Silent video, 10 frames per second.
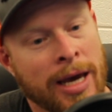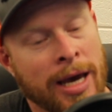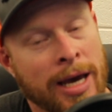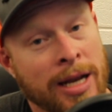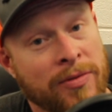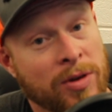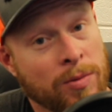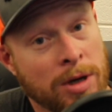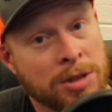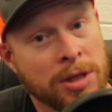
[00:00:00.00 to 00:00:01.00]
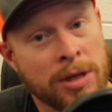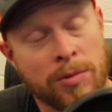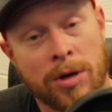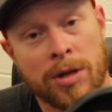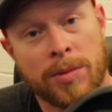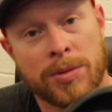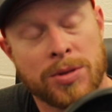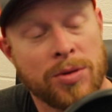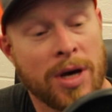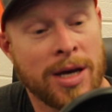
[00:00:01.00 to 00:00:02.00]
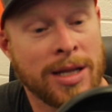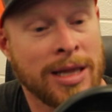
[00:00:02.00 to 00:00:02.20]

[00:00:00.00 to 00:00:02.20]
And if you're watching, we're on the Pursue the Hunt